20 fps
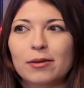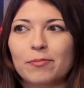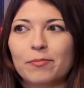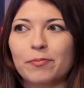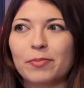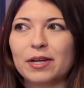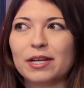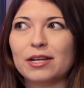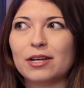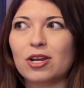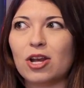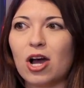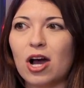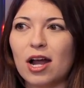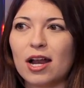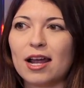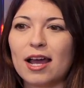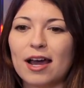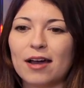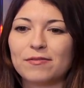but
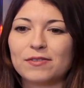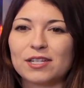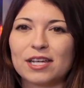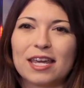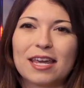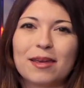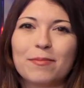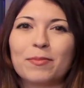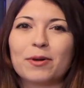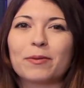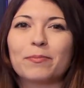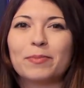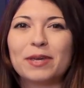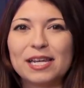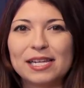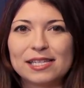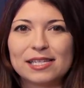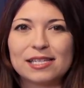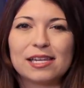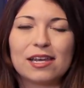not have to keep a
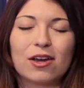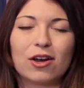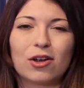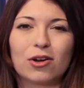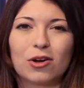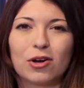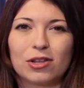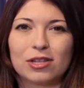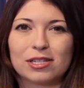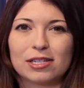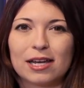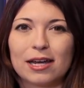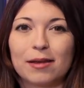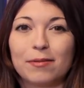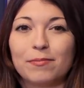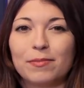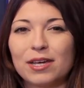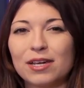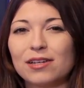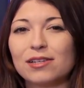PC on all the
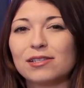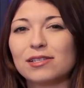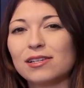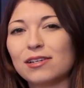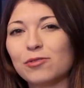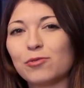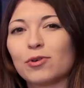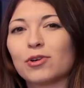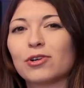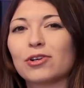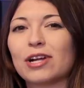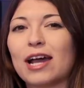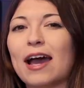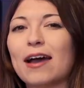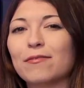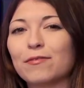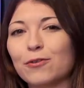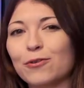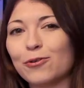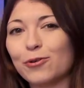time because in order to
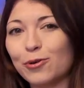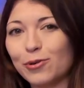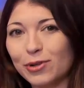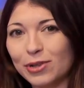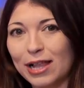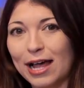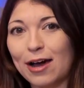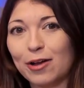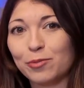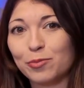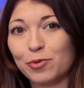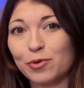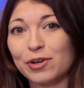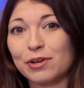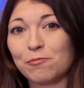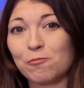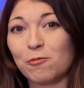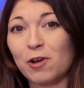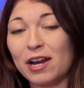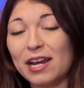have Google Cloud
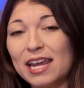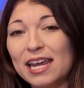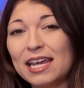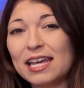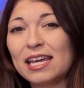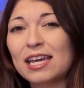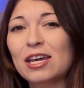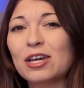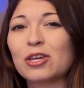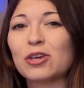Print running,